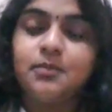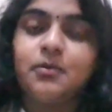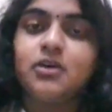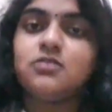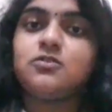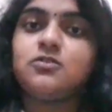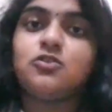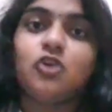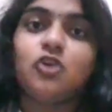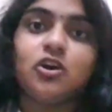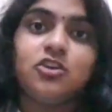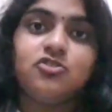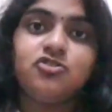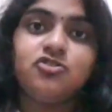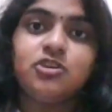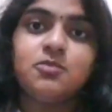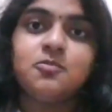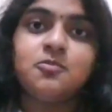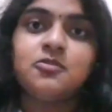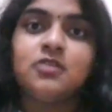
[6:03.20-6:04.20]
about
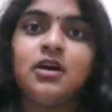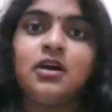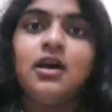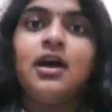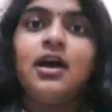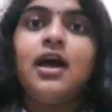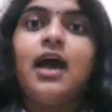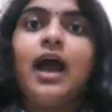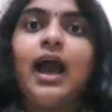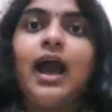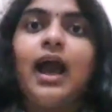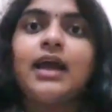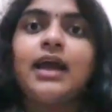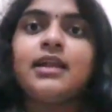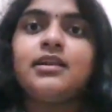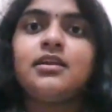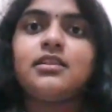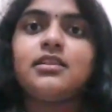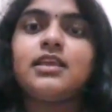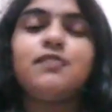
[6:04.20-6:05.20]
scholarships,
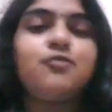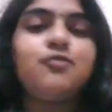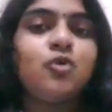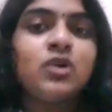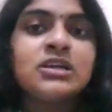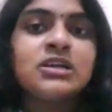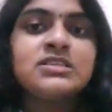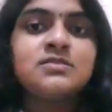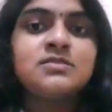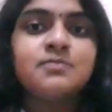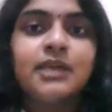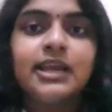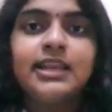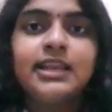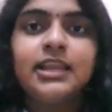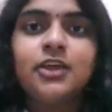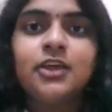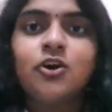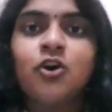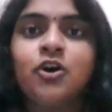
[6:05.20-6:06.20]
and they focus
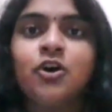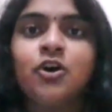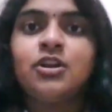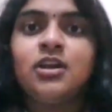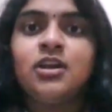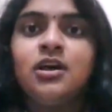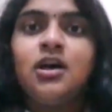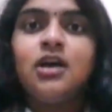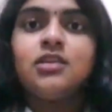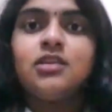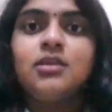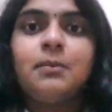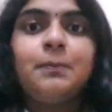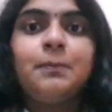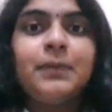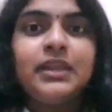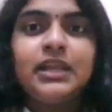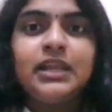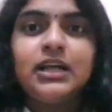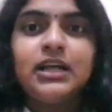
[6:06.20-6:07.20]
mainly on the
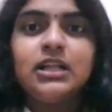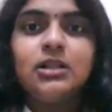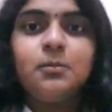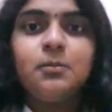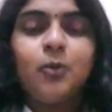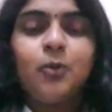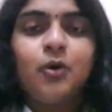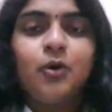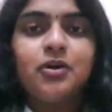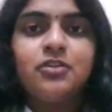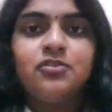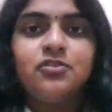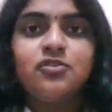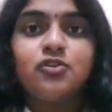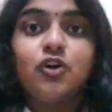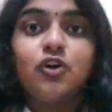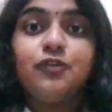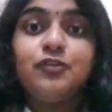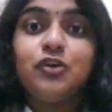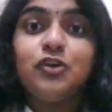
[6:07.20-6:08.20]
pinnacle points
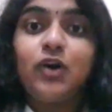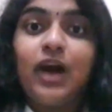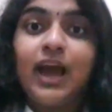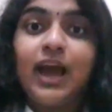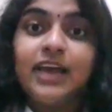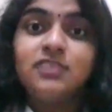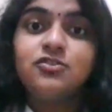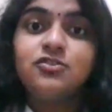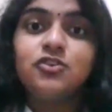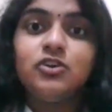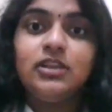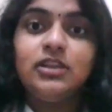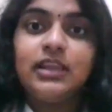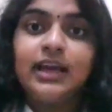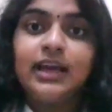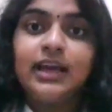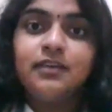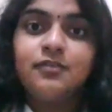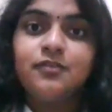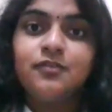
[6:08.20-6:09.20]
of your high school
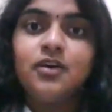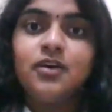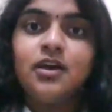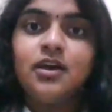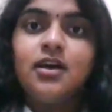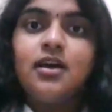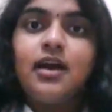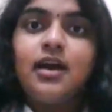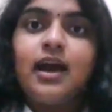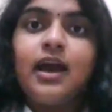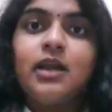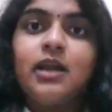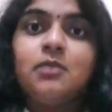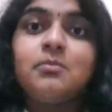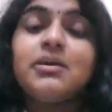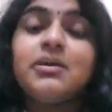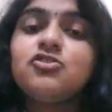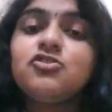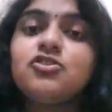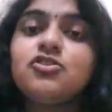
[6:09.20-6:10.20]
life. And
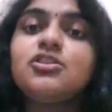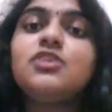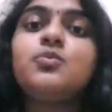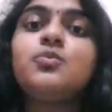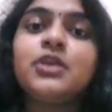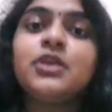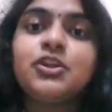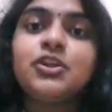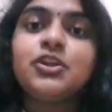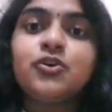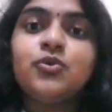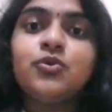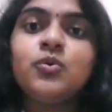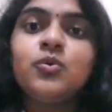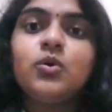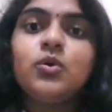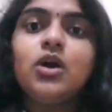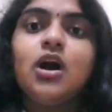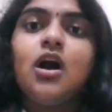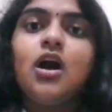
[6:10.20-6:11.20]
make sure that when
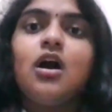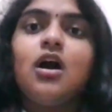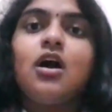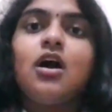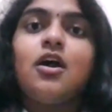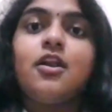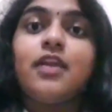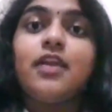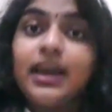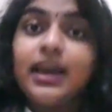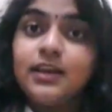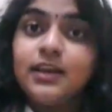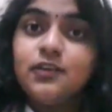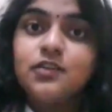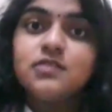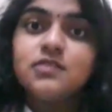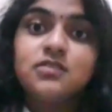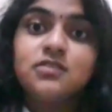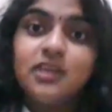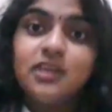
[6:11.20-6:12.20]
you write
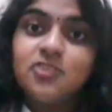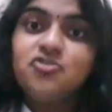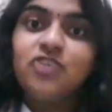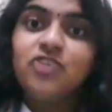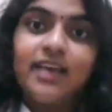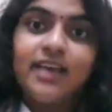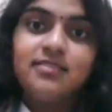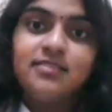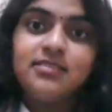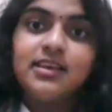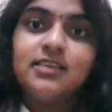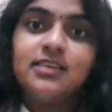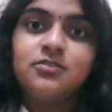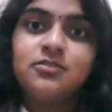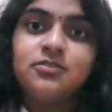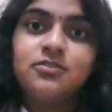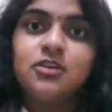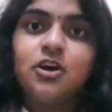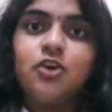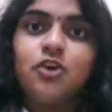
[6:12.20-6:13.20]
such
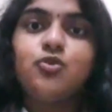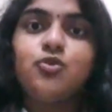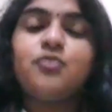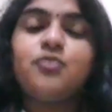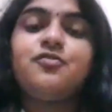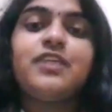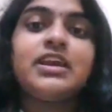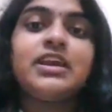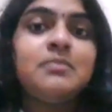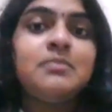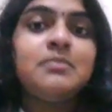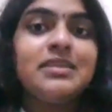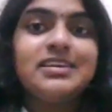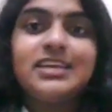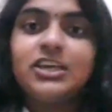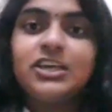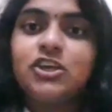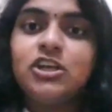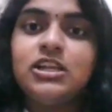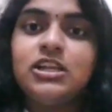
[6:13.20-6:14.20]
essays, you're very
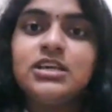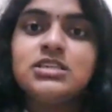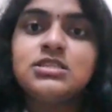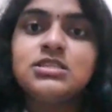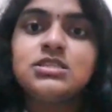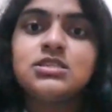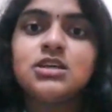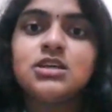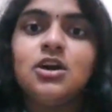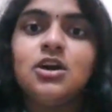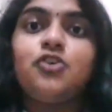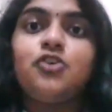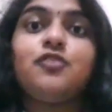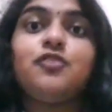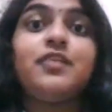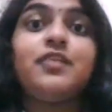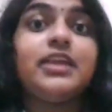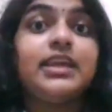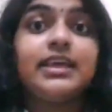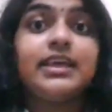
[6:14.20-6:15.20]
meticulous, you're
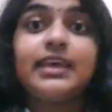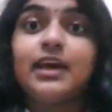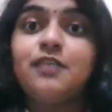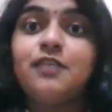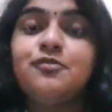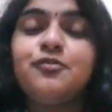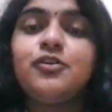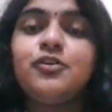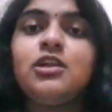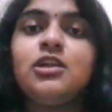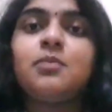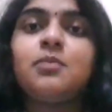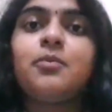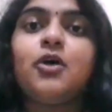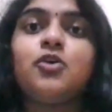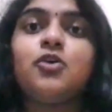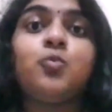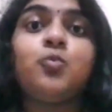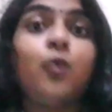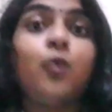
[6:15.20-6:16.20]
very careful
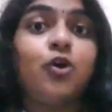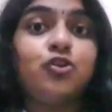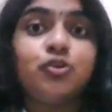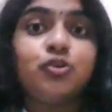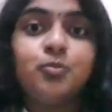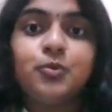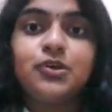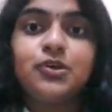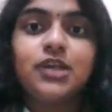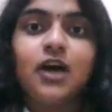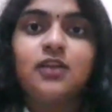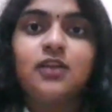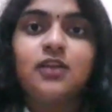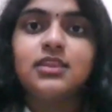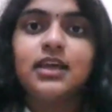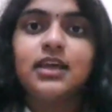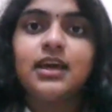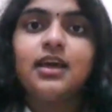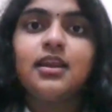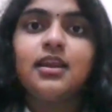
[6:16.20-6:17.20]
about what you put out
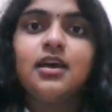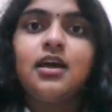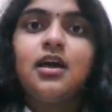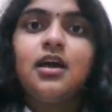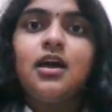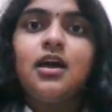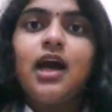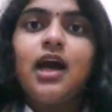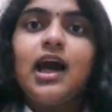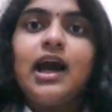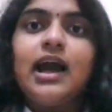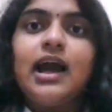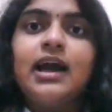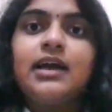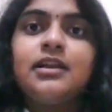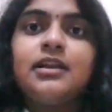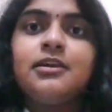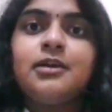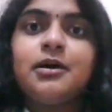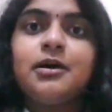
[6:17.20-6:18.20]
there,
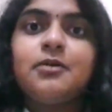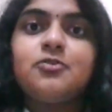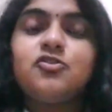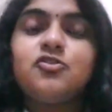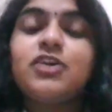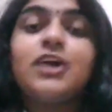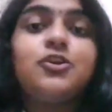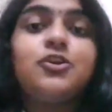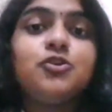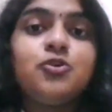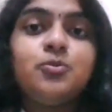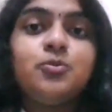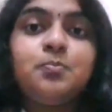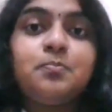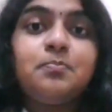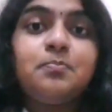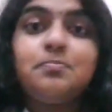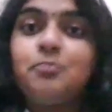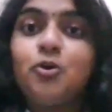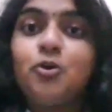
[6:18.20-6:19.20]
and try to
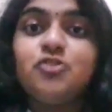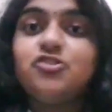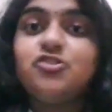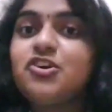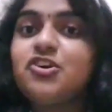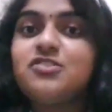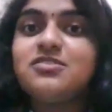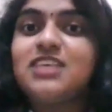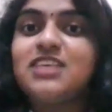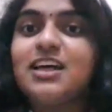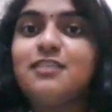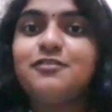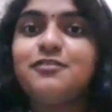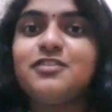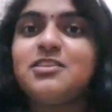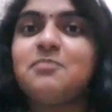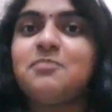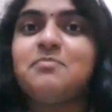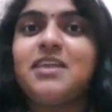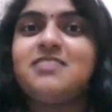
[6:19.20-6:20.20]
portray yourself
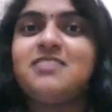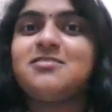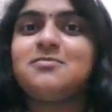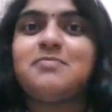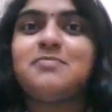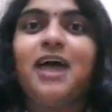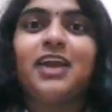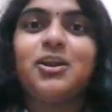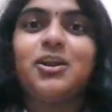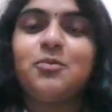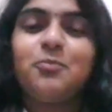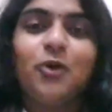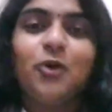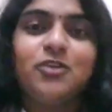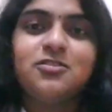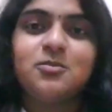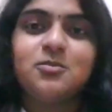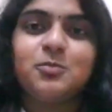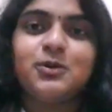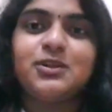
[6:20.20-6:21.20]
in the best manner
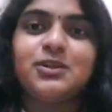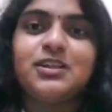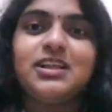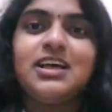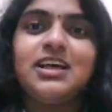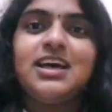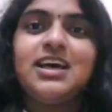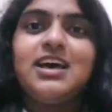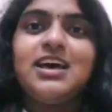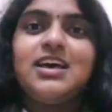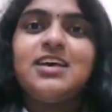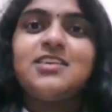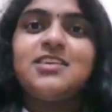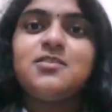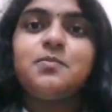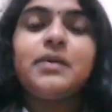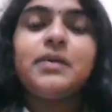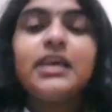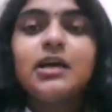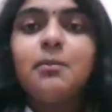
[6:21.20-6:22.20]
possible.
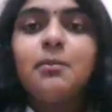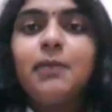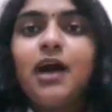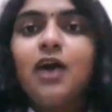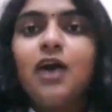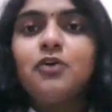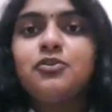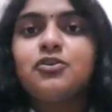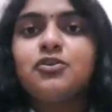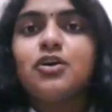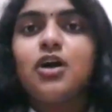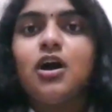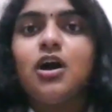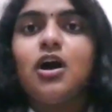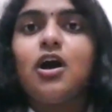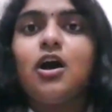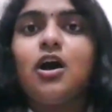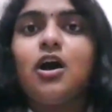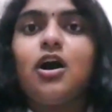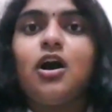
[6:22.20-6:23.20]
Speak about
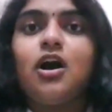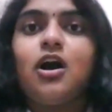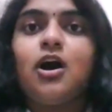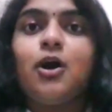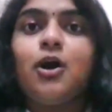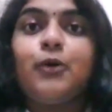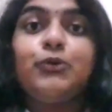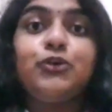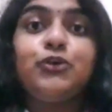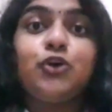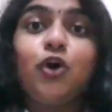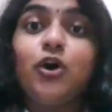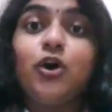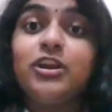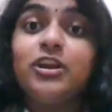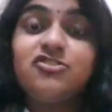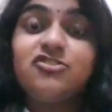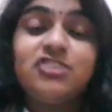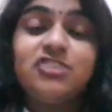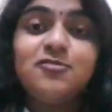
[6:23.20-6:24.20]
your
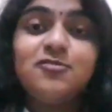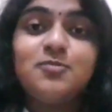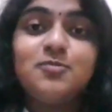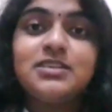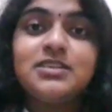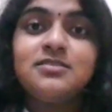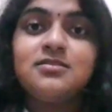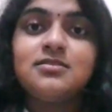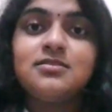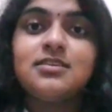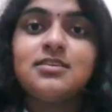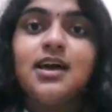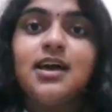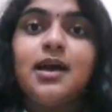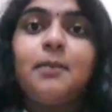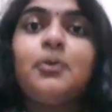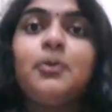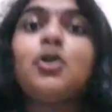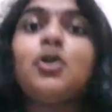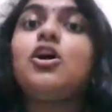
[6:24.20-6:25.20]
achievements,
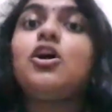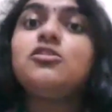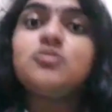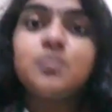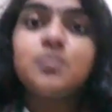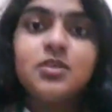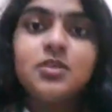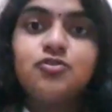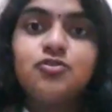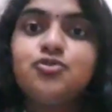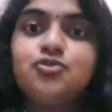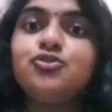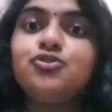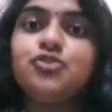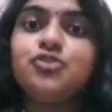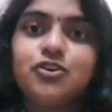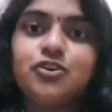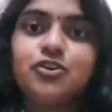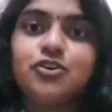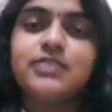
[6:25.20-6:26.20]
but also be true
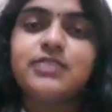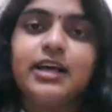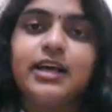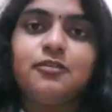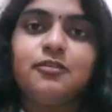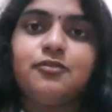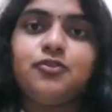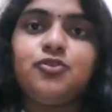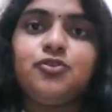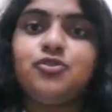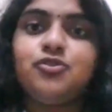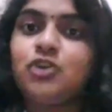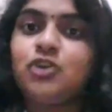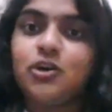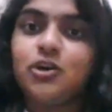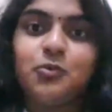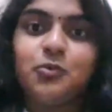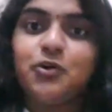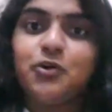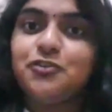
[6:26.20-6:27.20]
to yourself. You do
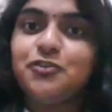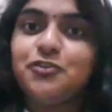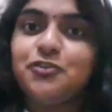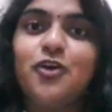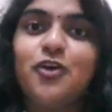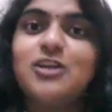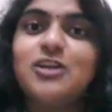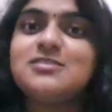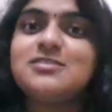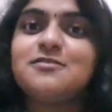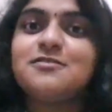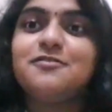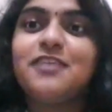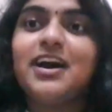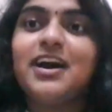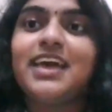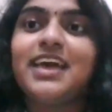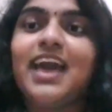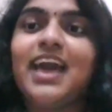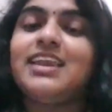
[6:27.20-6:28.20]
not want to
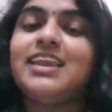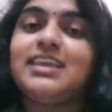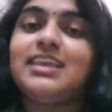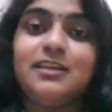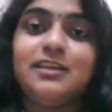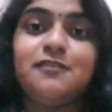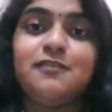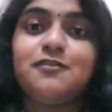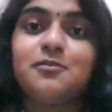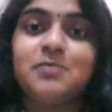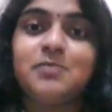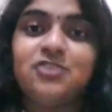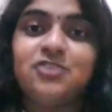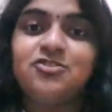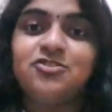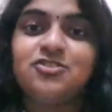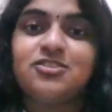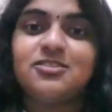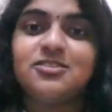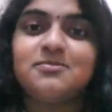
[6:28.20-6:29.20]
falsify any
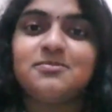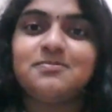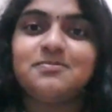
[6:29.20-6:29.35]
information.